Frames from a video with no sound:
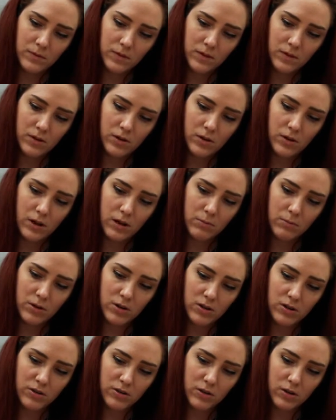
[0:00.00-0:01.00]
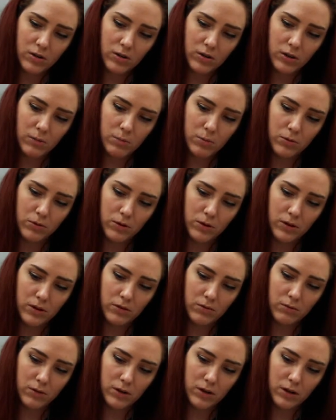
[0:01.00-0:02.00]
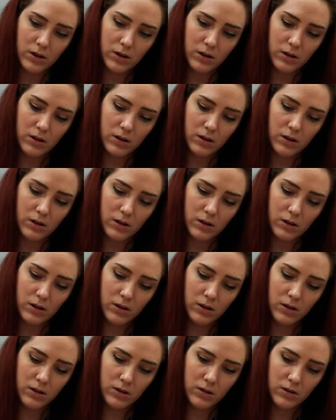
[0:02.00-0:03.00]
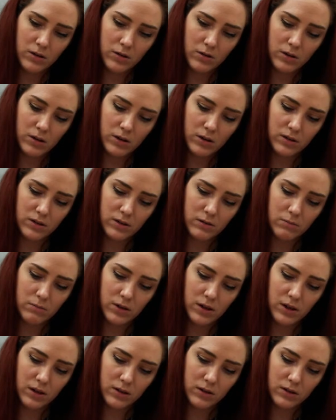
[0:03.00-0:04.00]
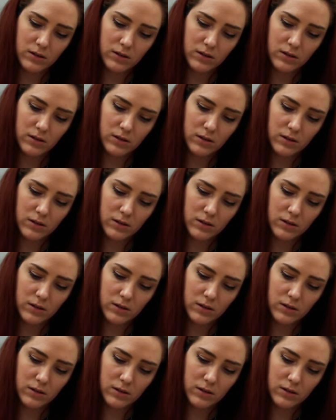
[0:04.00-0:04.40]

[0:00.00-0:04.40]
So I'm going to slowly pour this one in so it doesn't mix.